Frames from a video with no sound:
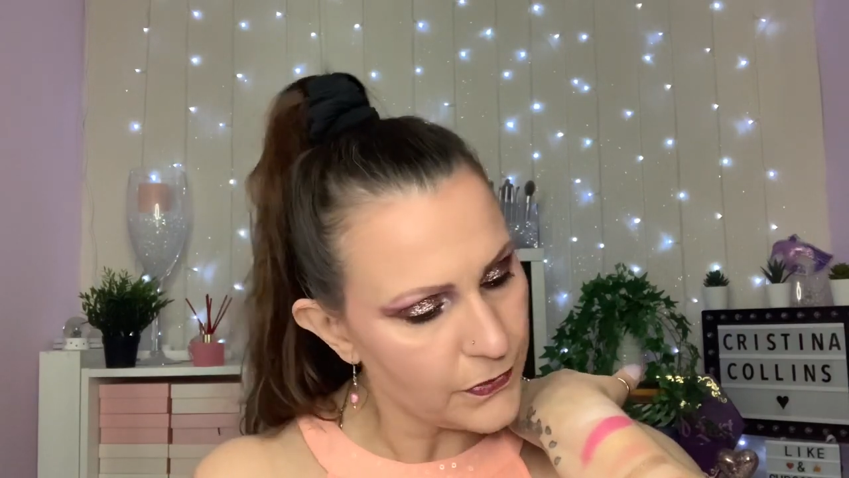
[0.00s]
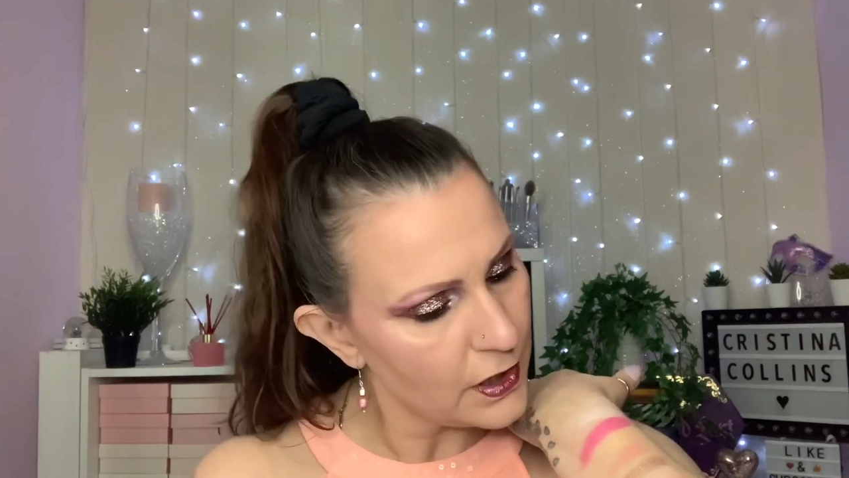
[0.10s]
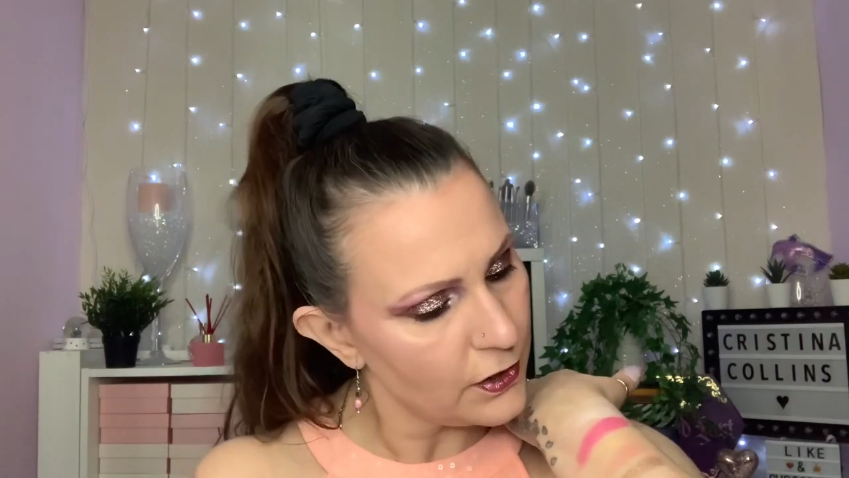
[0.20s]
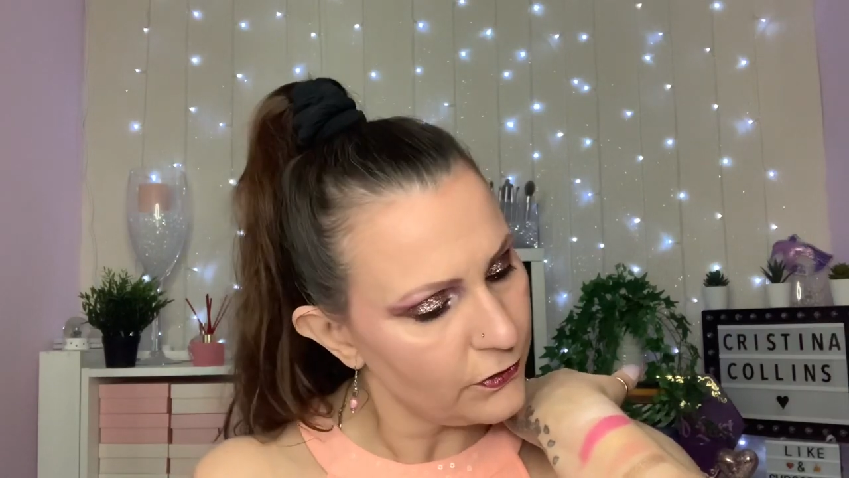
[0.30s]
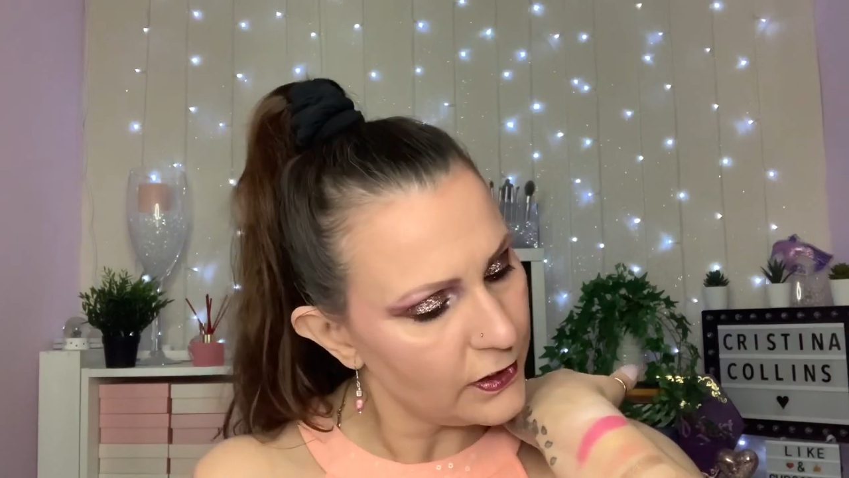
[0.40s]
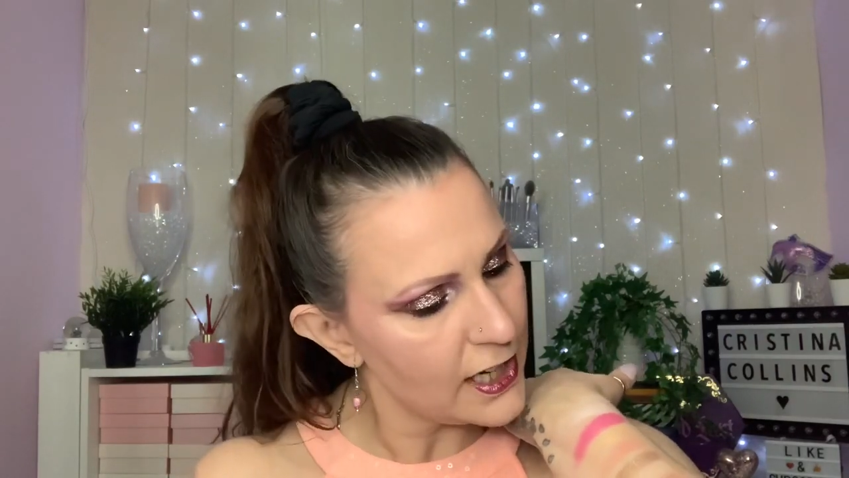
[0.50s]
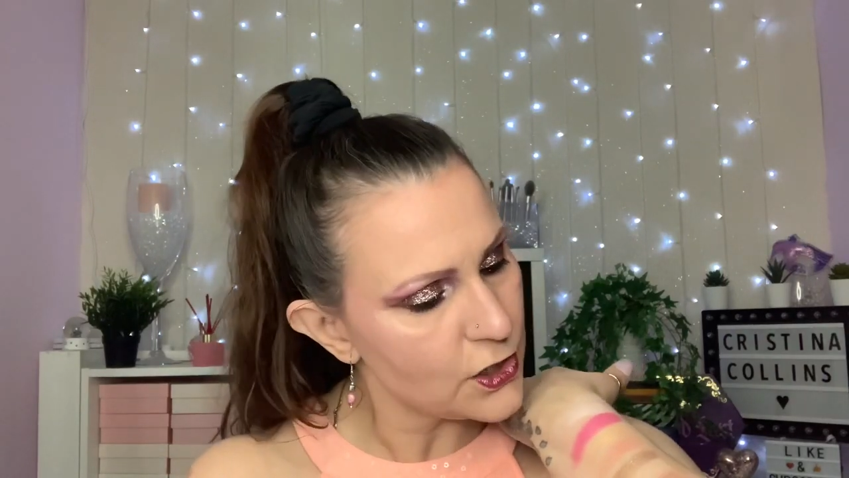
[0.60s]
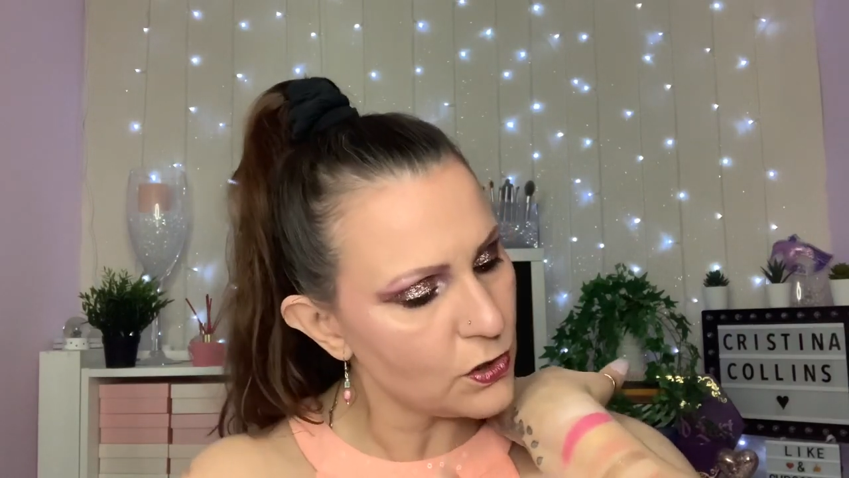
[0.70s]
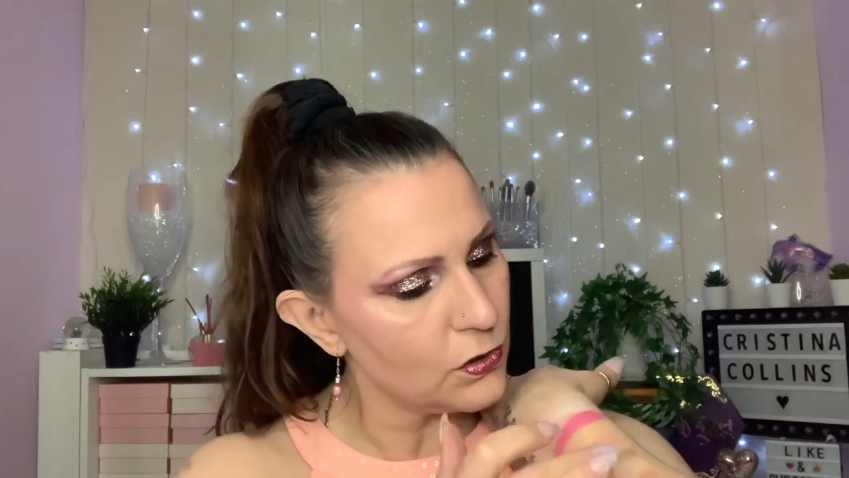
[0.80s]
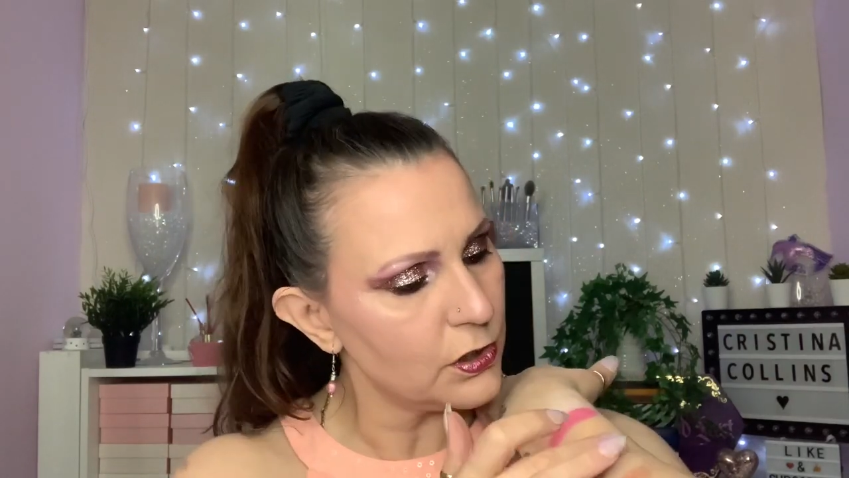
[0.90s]
a flesh
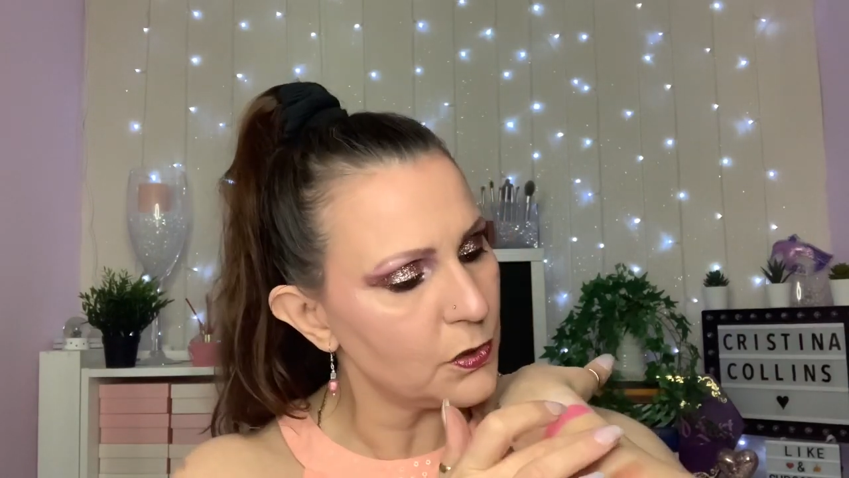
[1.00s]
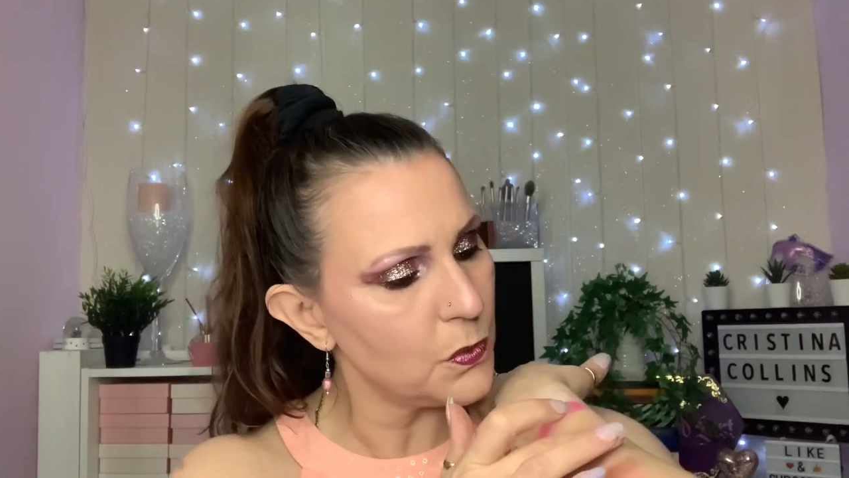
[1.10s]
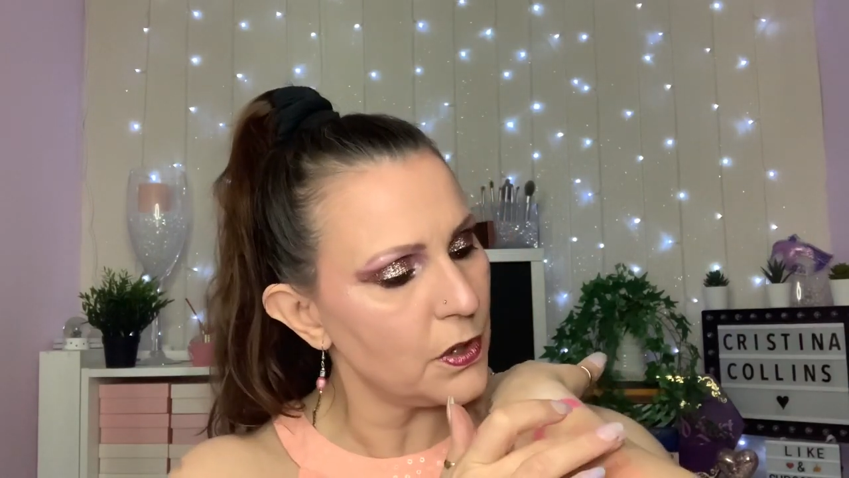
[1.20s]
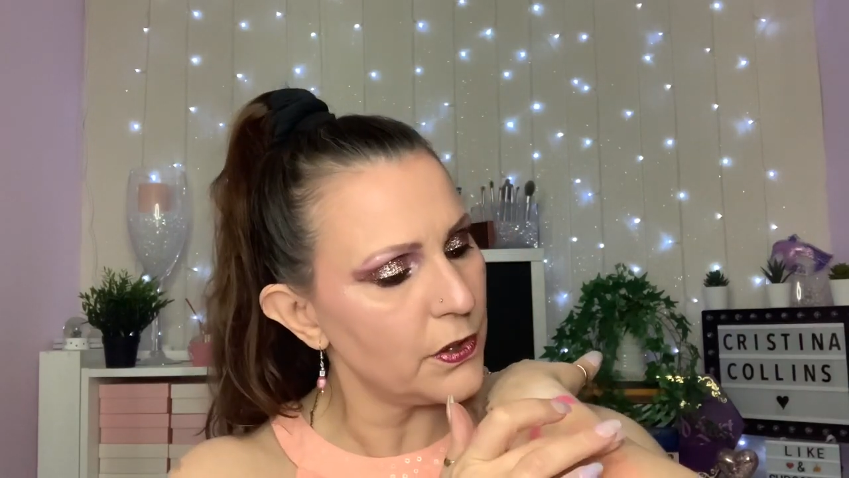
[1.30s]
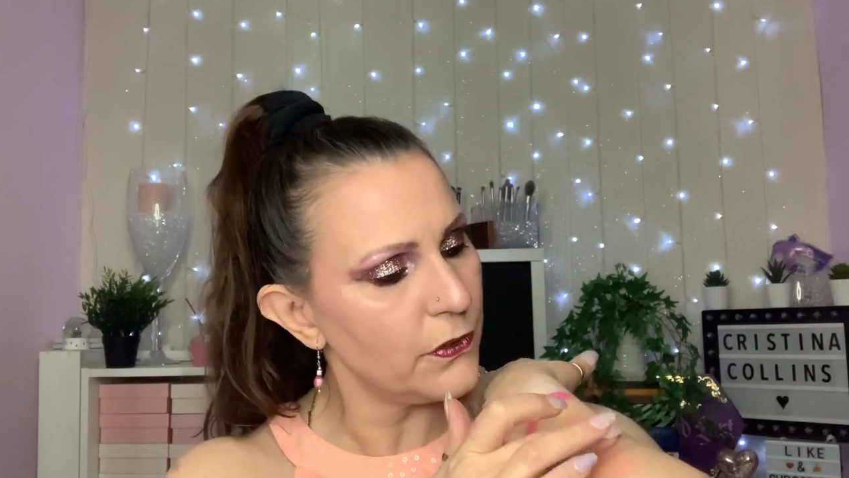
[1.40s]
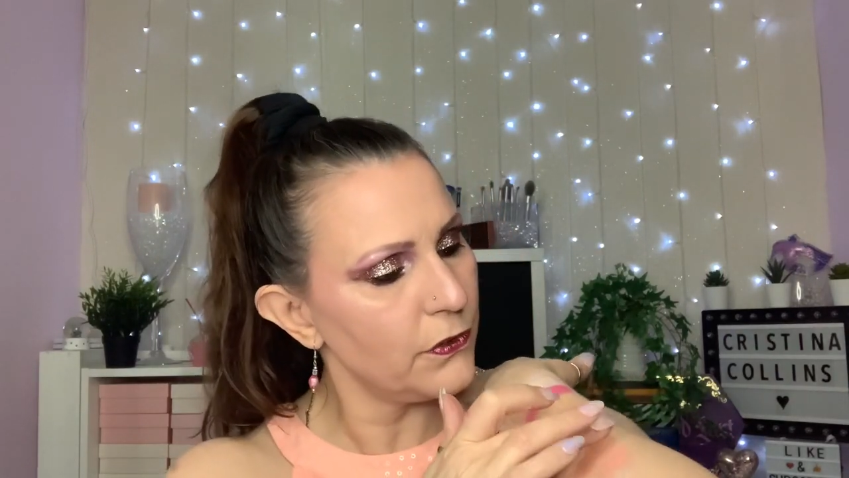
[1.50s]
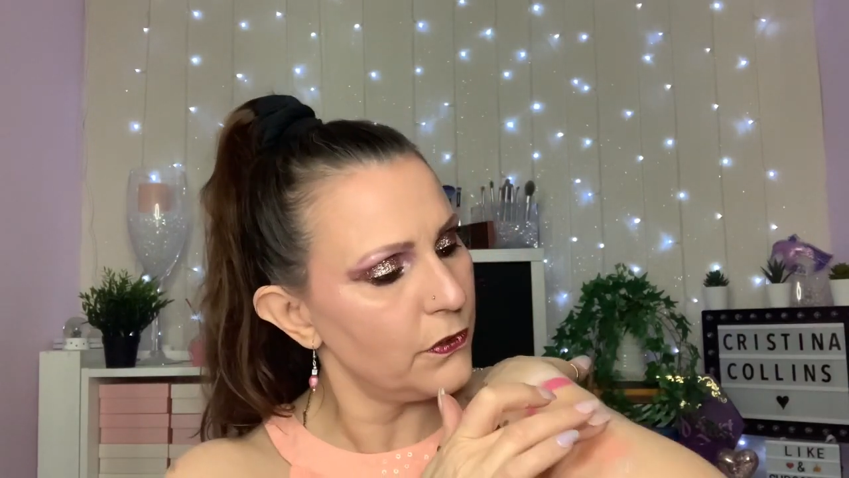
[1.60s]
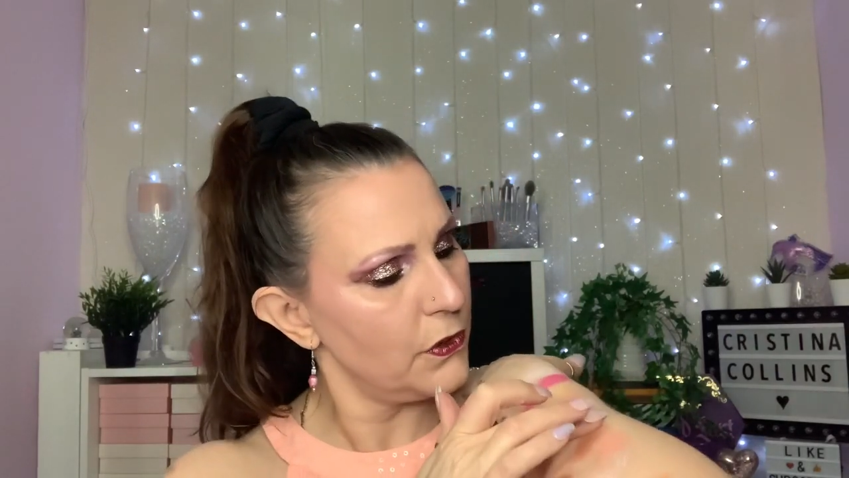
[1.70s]
coloured one